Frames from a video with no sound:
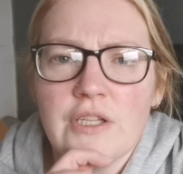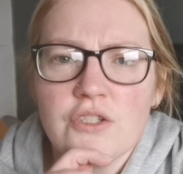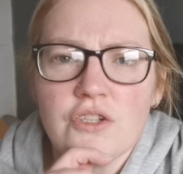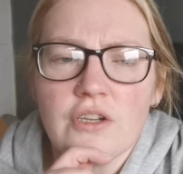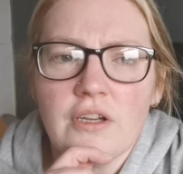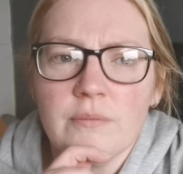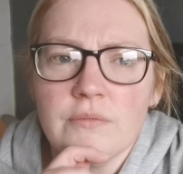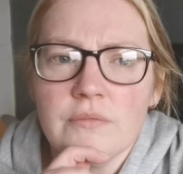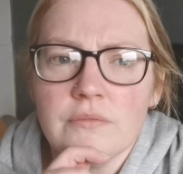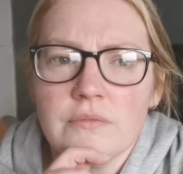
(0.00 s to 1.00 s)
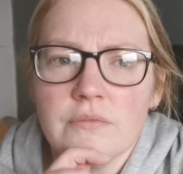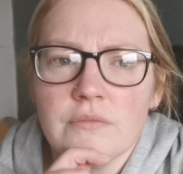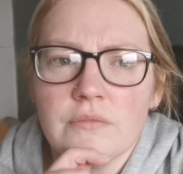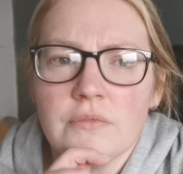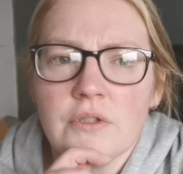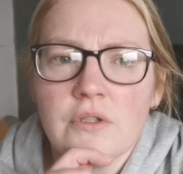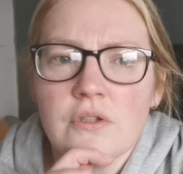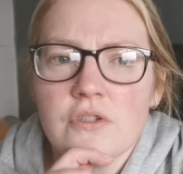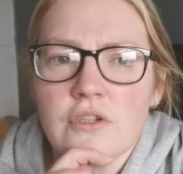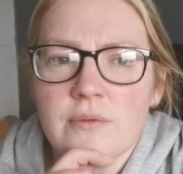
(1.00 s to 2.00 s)
Instagram.
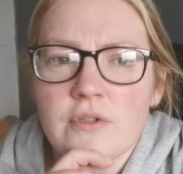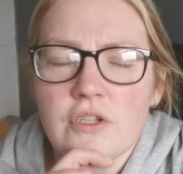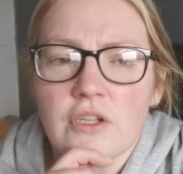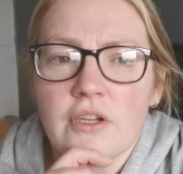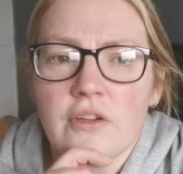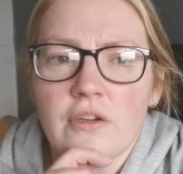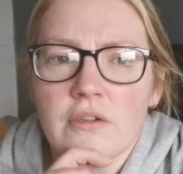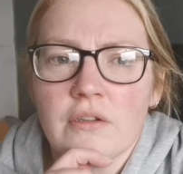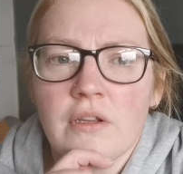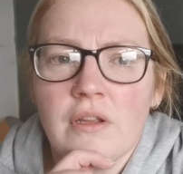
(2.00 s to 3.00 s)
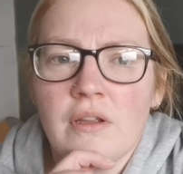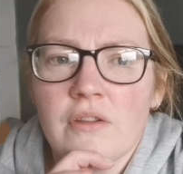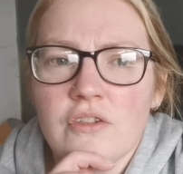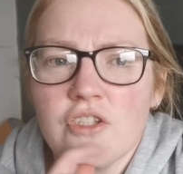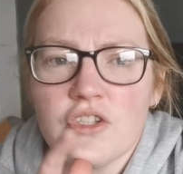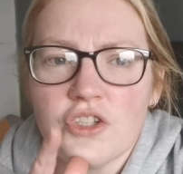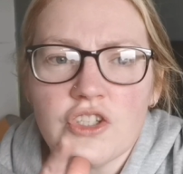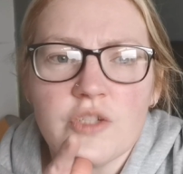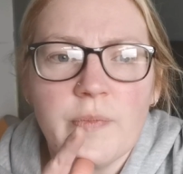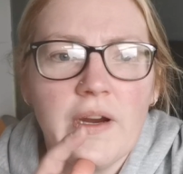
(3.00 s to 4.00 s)
So I'm just looking out there. There's a
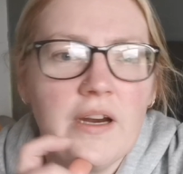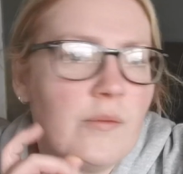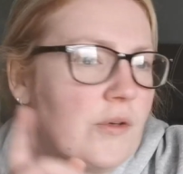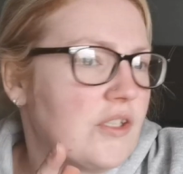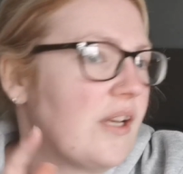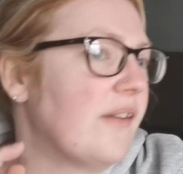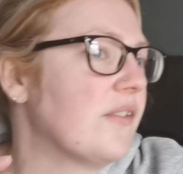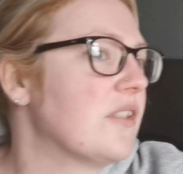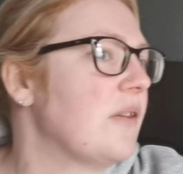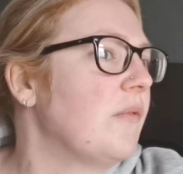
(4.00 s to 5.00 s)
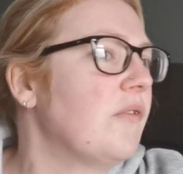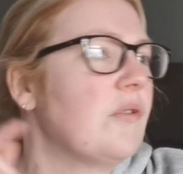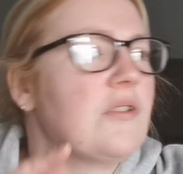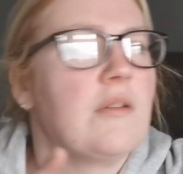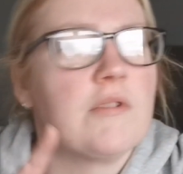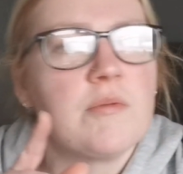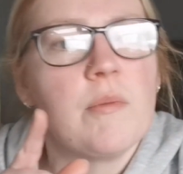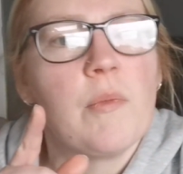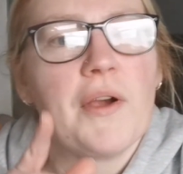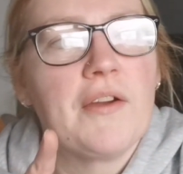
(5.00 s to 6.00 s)
church bar which I never seen before. So that must be
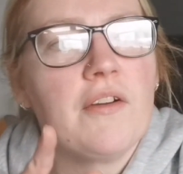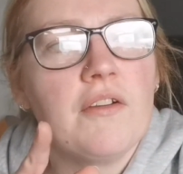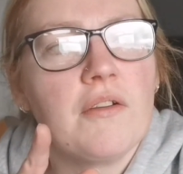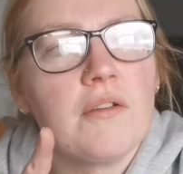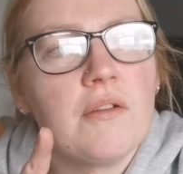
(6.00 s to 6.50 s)
Moira.